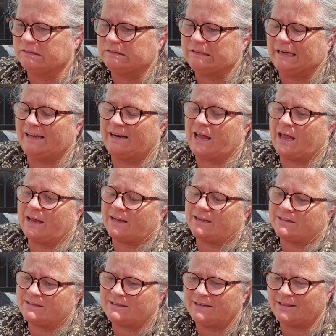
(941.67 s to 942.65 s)
and I can
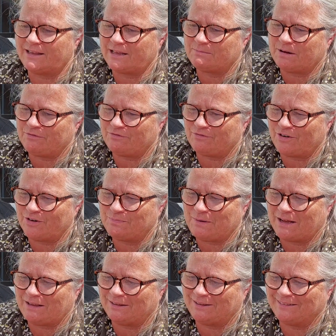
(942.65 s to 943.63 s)
see that my front
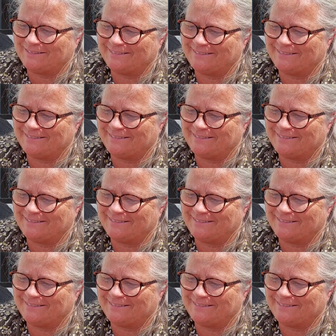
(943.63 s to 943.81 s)
panel